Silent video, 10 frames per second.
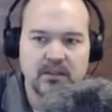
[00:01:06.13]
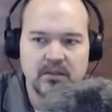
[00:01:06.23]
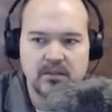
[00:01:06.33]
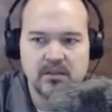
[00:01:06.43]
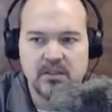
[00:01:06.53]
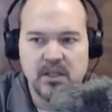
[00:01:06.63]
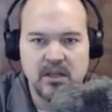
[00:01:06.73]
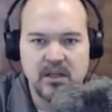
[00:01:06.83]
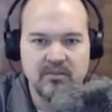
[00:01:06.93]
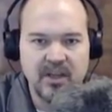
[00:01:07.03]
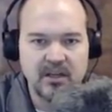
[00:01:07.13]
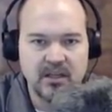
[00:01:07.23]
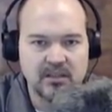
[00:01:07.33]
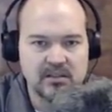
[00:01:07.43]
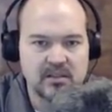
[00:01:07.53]
This is Innovate
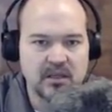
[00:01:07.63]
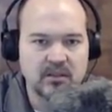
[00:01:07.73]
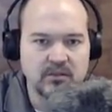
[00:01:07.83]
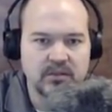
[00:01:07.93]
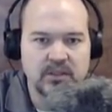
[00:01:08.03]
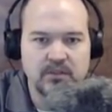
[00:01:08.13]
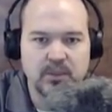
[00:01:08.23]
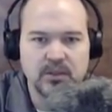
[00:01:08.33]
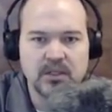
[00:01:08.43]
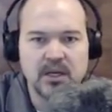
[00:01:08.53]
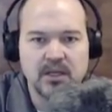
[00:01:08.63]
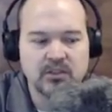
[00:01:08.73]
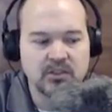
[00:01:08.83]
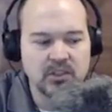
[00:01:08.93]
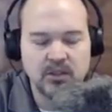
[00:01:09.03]
Excel, the podcast
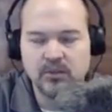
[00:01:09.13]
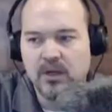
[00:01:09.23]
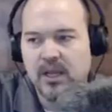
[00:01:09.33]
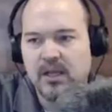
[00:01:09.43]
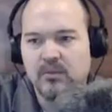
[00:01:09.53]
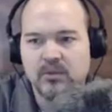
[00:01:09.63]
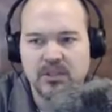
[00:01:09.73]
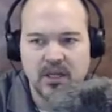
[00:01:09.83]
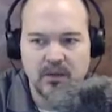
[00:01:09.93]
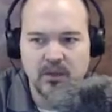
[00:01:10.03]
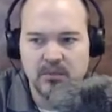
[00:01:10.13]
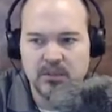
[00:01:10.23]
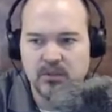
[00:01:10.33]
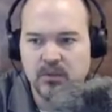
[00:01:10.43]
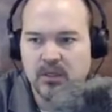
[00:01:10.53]
show, and today we're going to be
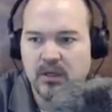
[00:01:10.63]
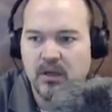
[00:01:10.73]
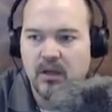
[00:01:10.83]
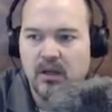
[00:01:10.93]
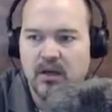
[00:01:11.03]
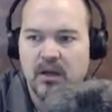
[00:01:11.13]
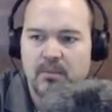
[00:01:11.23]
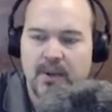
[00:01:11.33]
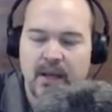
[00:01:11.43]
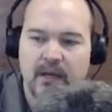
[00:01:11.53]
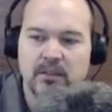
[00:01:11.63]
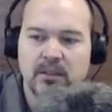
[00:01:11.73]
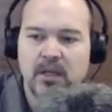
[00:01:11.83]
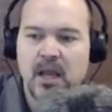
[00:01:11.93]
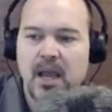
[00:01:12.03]
talking a lot about
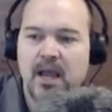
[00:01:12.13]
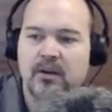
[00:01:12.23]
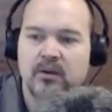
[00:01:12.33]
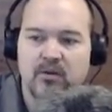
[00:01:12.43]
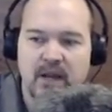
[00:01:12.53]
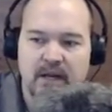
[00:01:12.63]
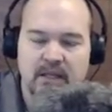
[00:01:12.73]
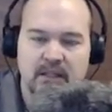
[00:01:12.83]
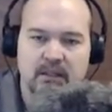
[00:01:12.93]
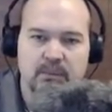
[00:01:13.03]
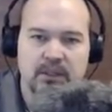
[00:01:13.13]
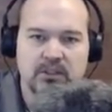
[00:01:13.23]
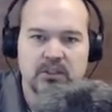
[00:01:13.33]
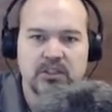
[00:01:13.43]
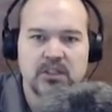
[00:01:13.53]
how to create a killer pitch.